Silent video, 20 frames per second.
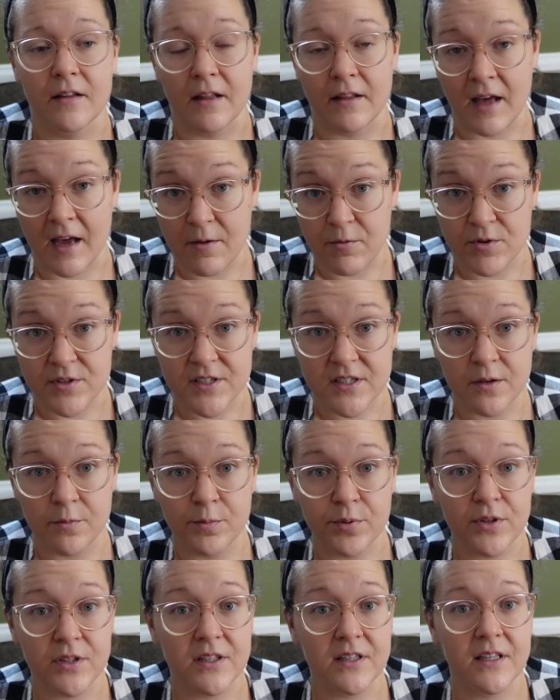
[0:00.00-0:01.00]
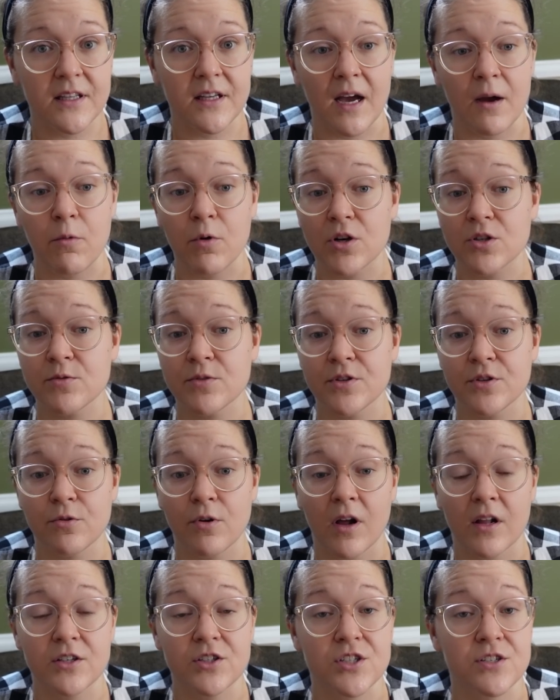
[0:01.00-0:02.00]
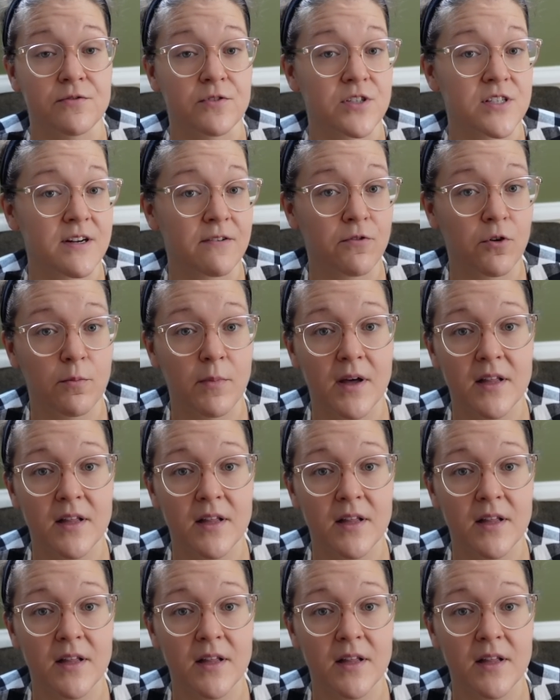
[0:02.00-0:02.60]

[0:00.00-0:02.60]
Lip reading: I was completely, I worked with a neurologist for several